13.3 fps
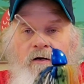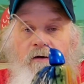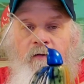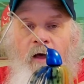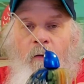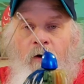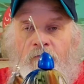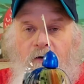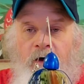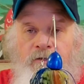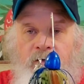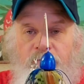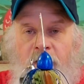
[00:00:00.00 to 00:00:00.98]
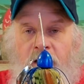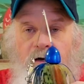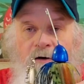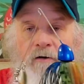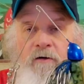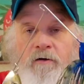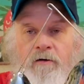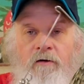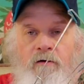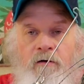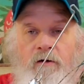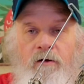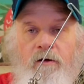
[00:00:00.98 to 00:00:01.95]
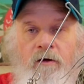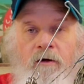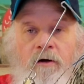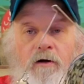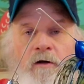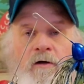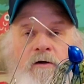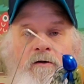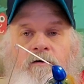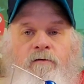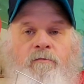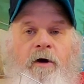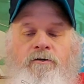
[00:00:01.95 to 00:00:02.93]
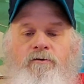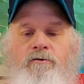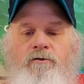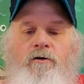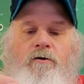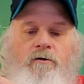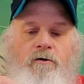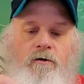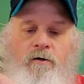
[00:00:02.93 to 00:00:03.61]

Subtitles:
That one I've actually painted to match the skirt.